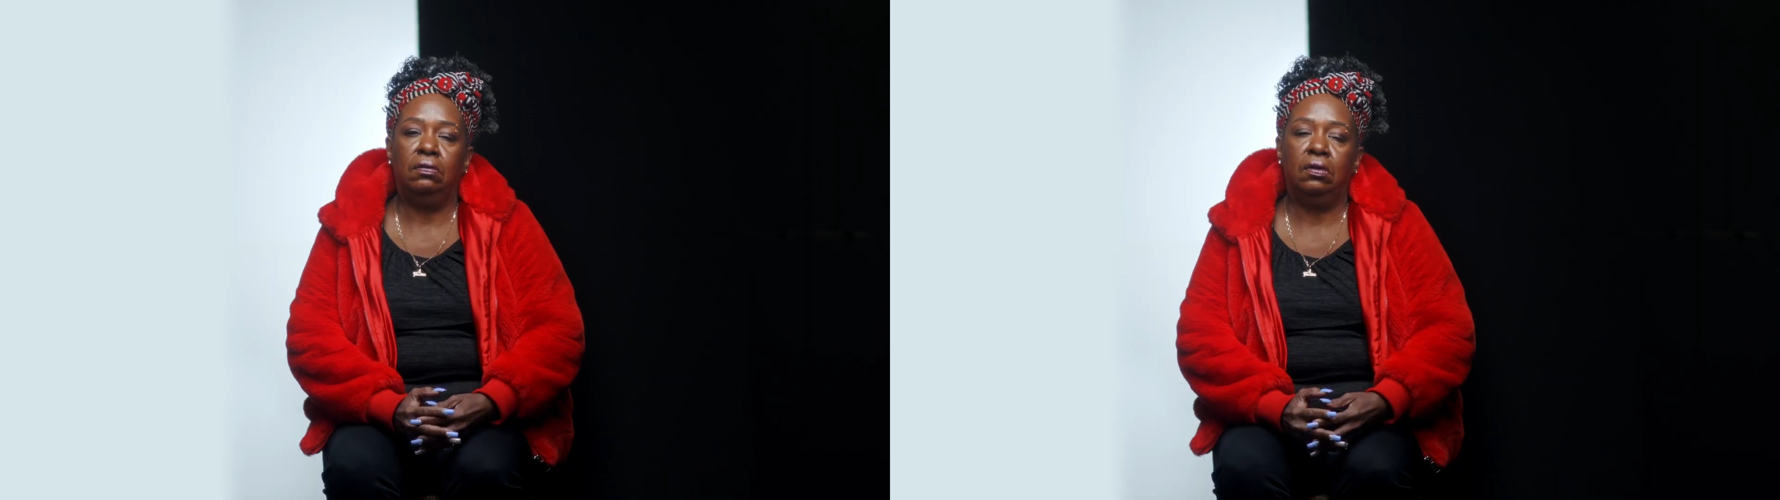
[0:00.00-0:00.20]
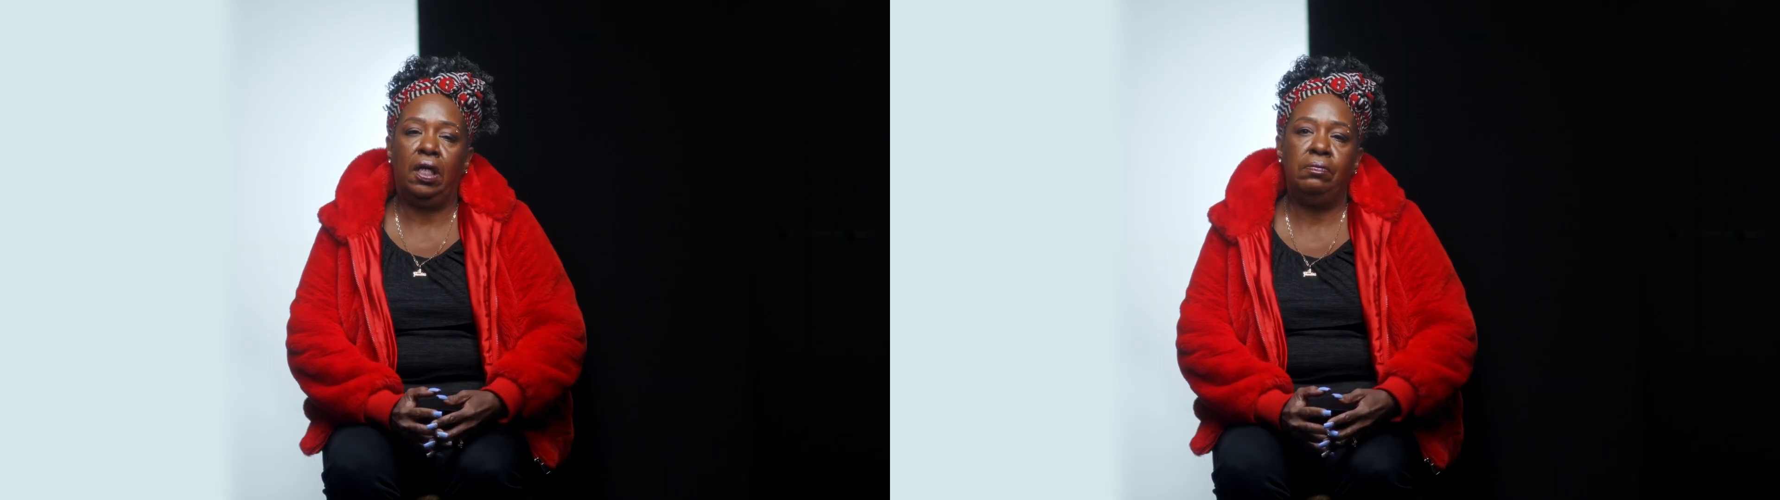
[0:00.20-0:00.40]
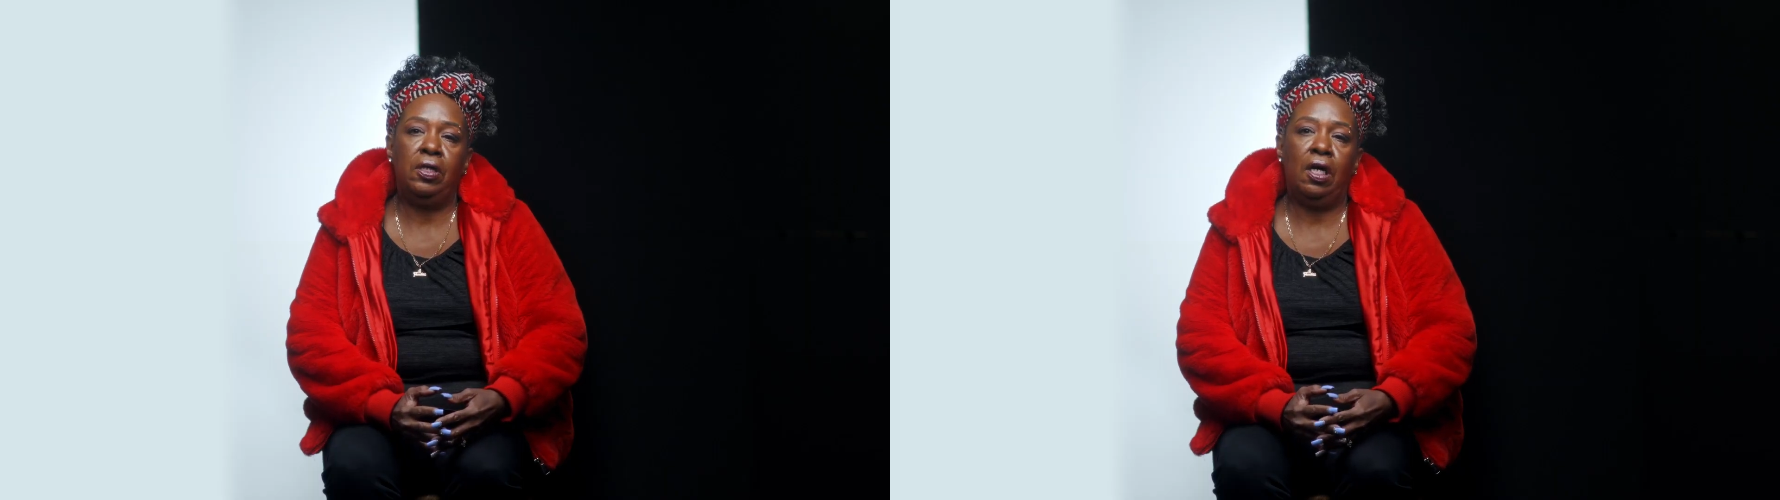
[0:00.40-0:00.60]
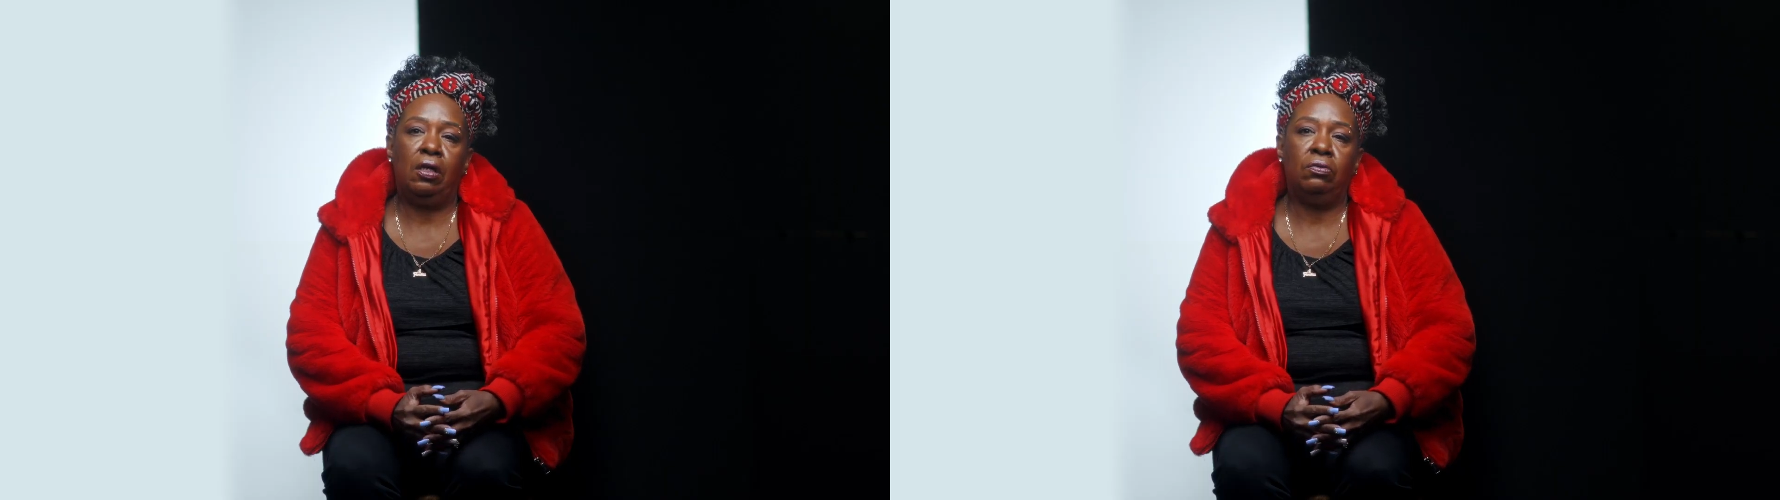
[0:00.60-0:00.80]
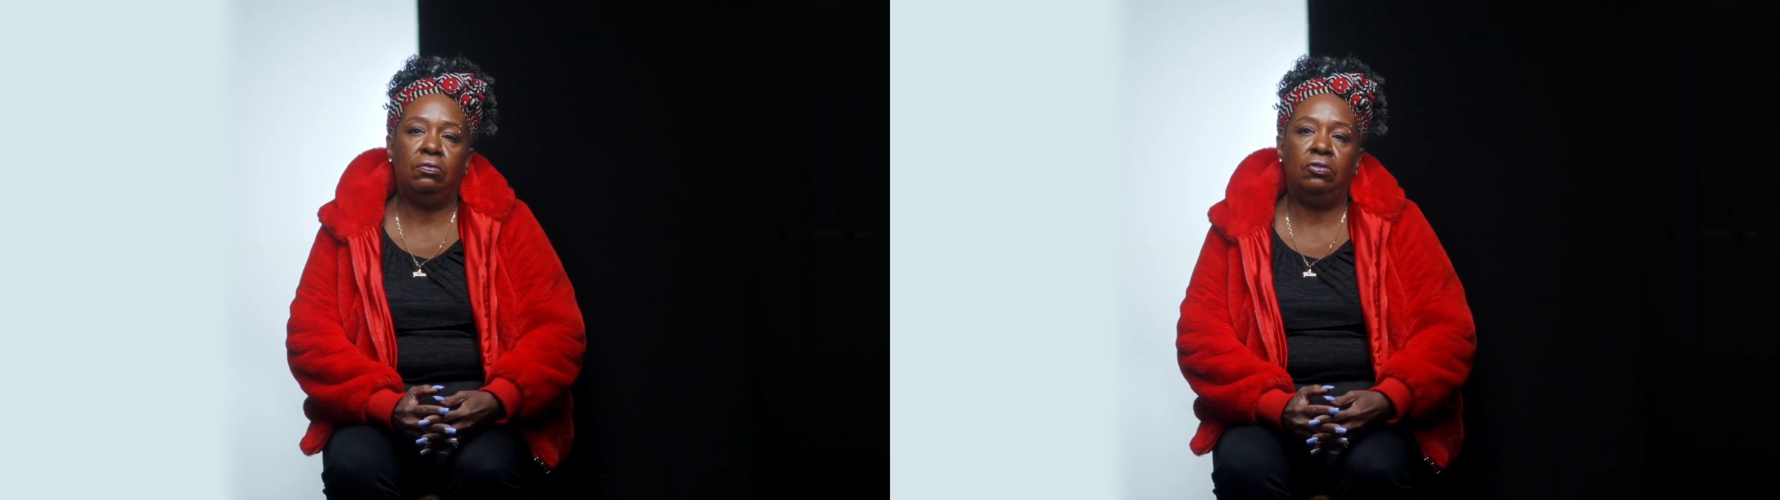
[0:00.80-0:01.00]
Like me, I
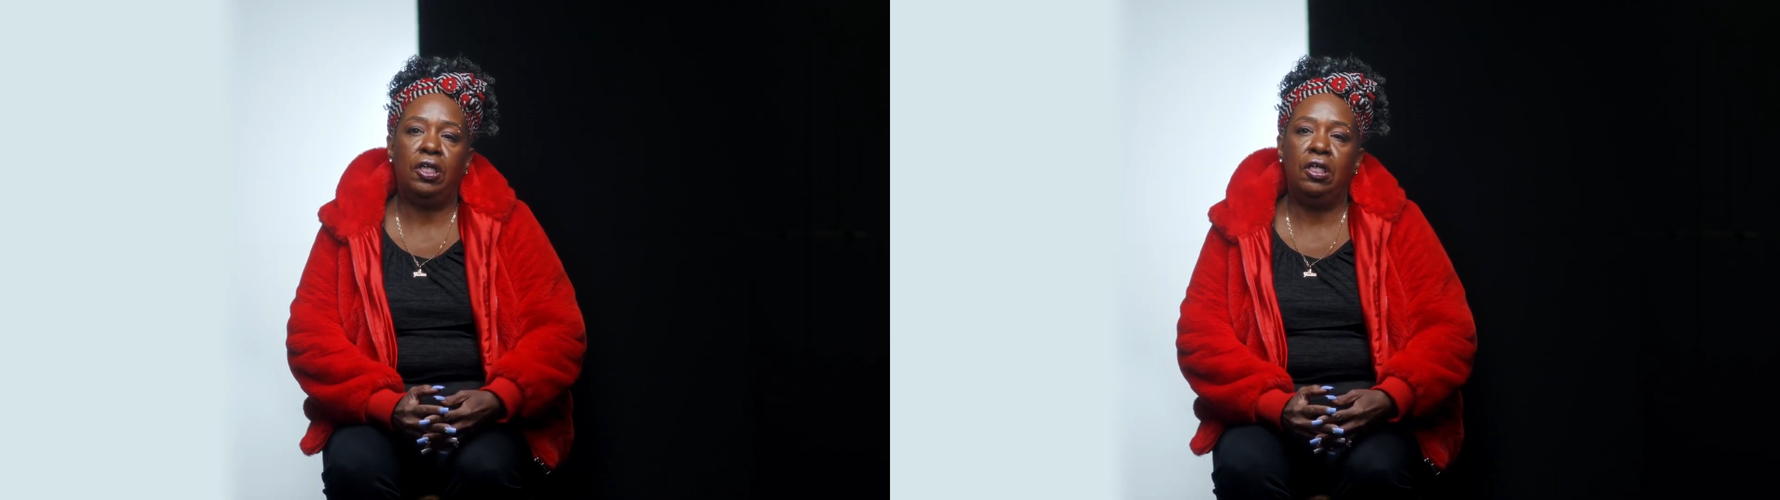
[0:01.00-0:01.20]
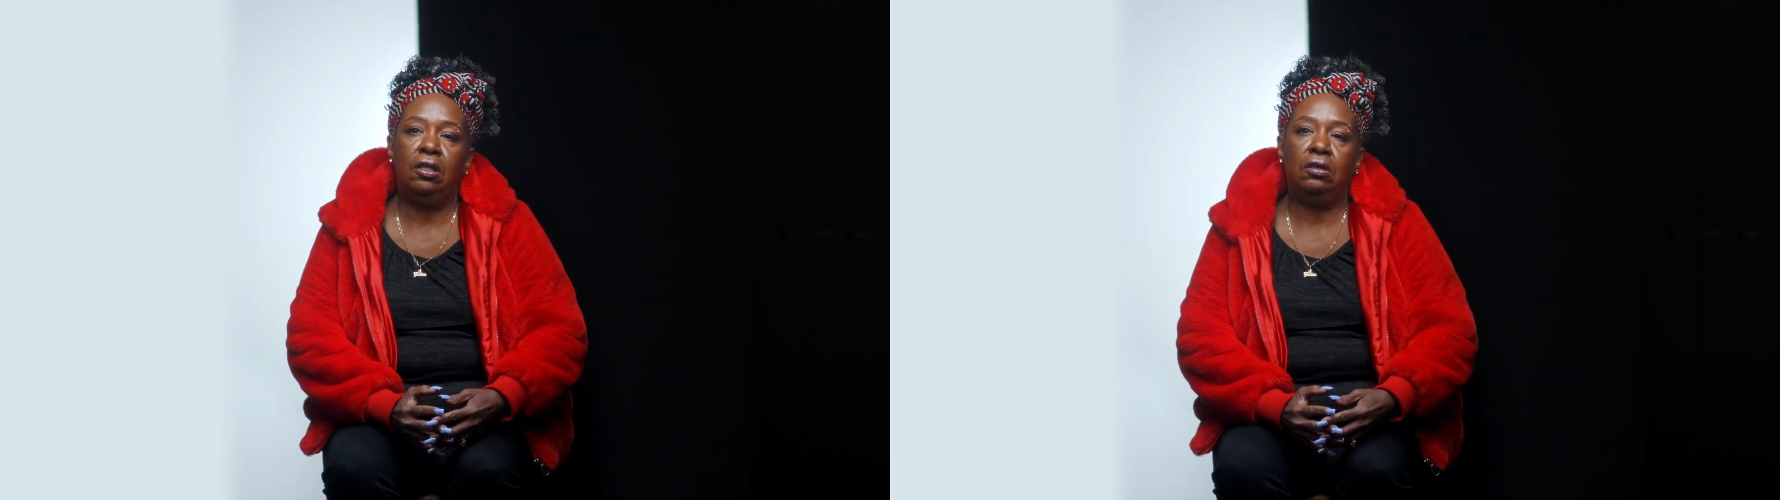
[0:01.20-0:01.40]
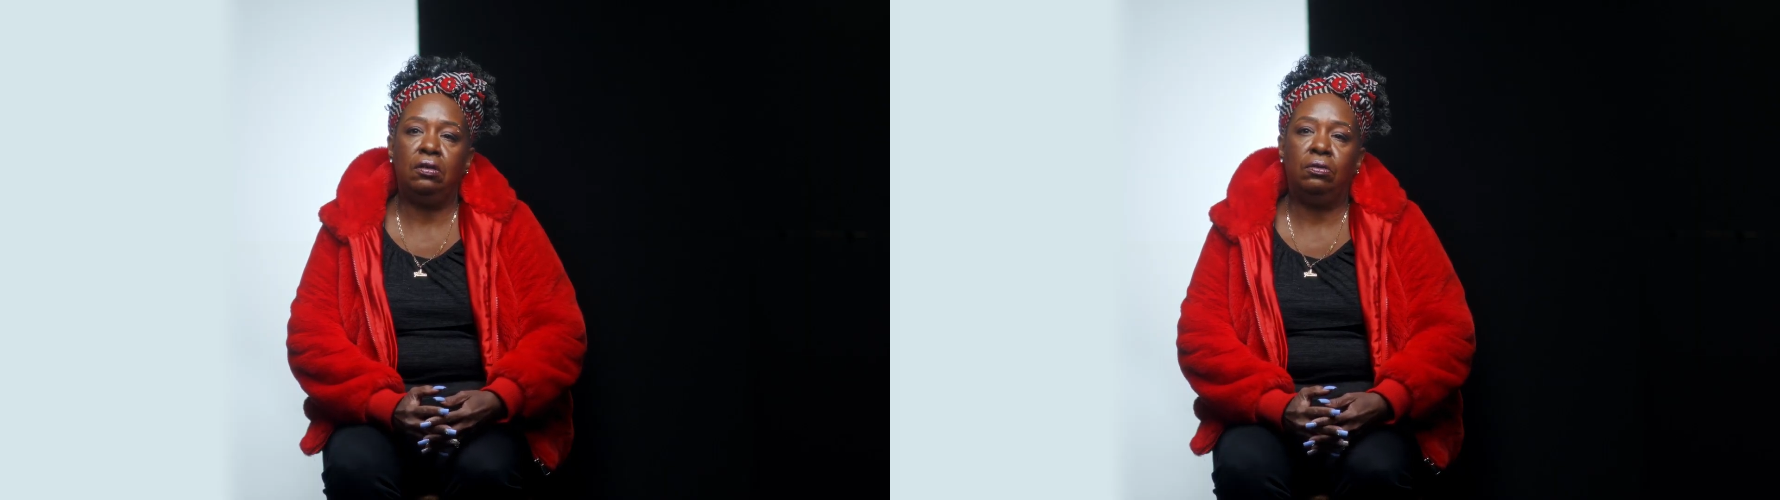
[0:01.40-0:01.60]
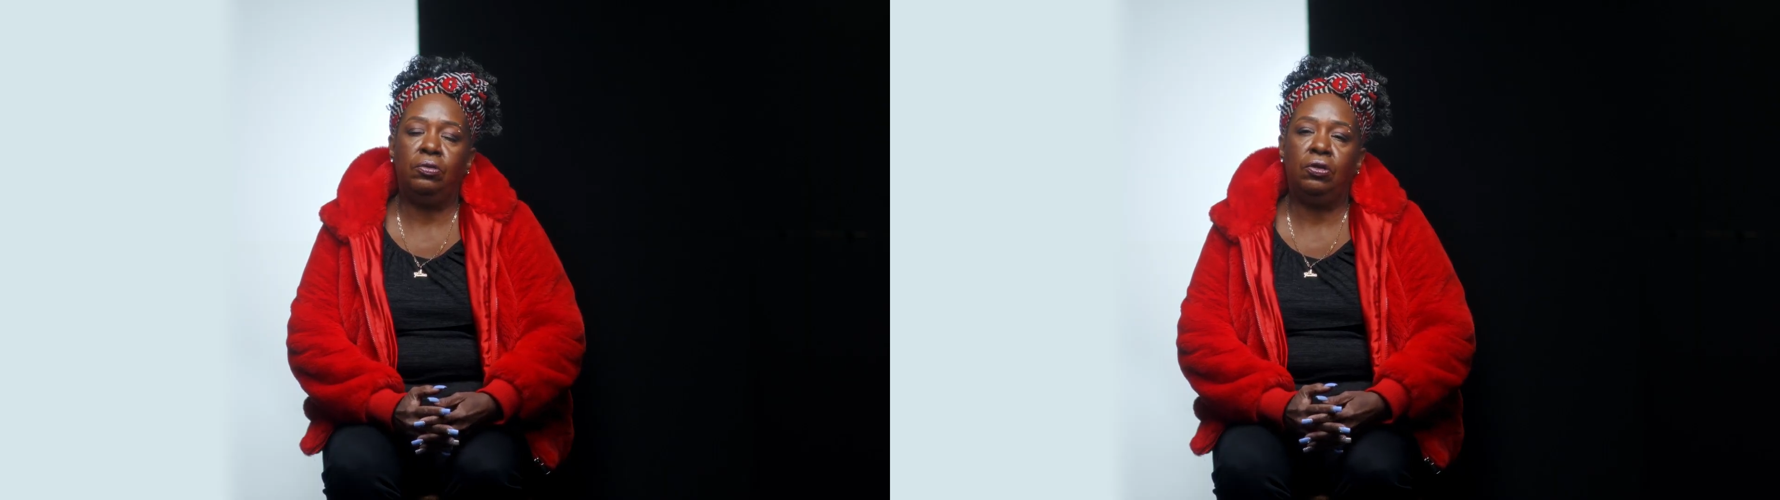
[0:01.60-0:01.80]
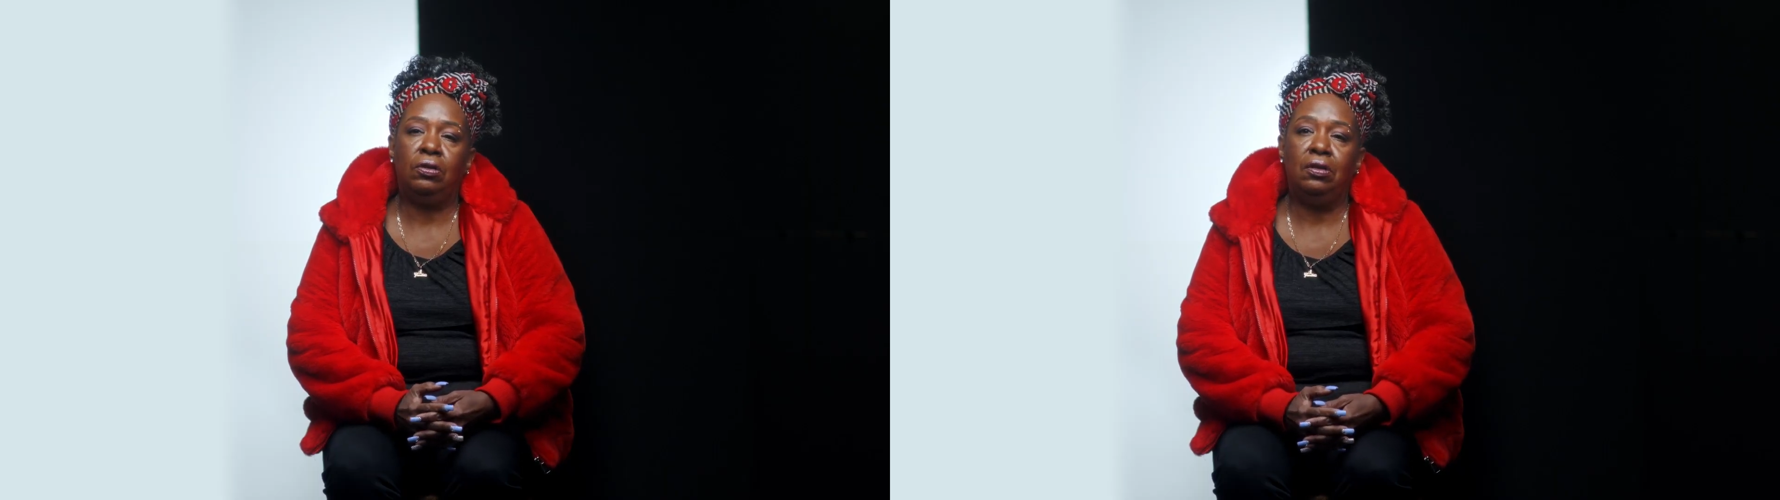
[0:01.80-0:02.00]
don't drink no
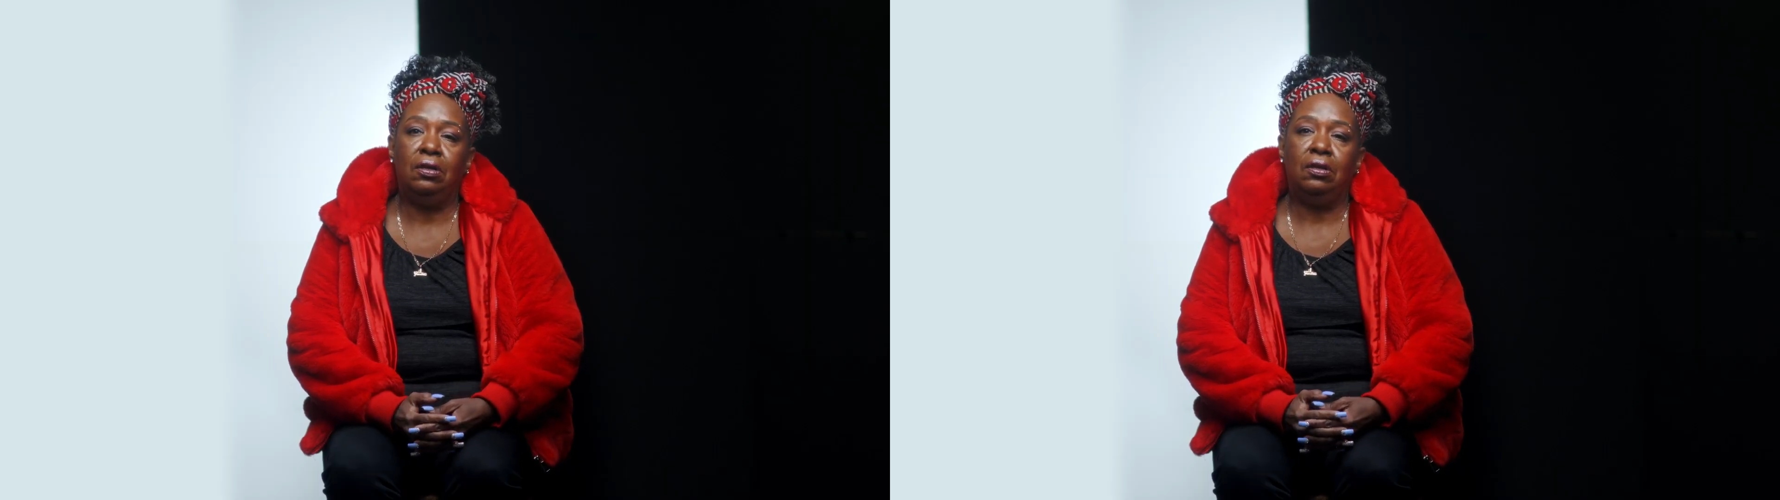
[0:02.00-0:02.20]
more.